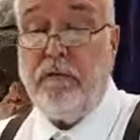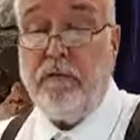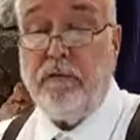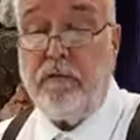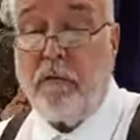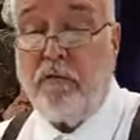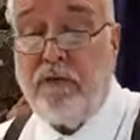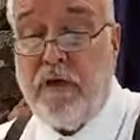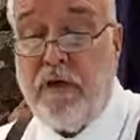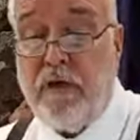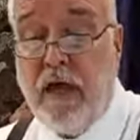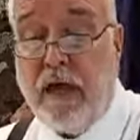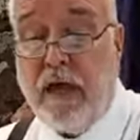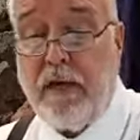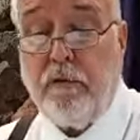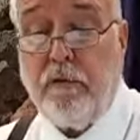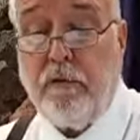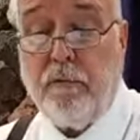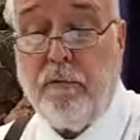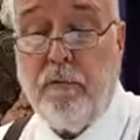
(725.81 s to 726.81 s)
and so
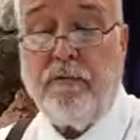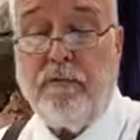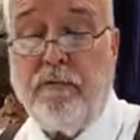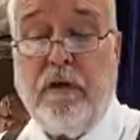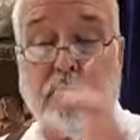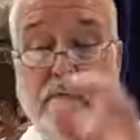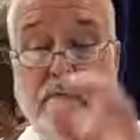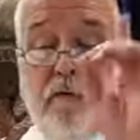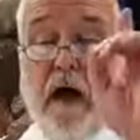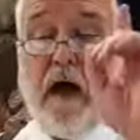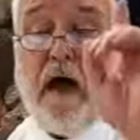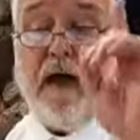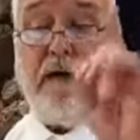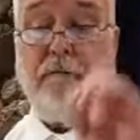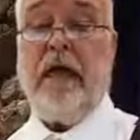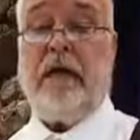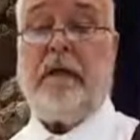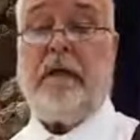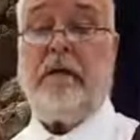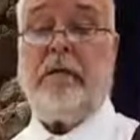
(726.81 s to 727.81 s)
2 Corinthians
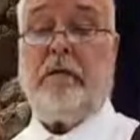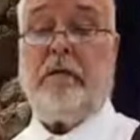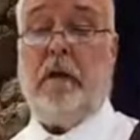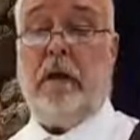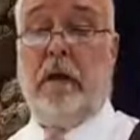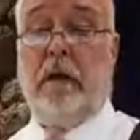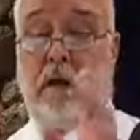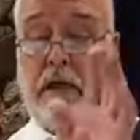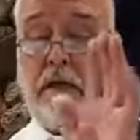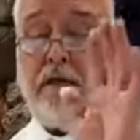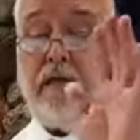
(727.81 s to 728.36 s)
5:8,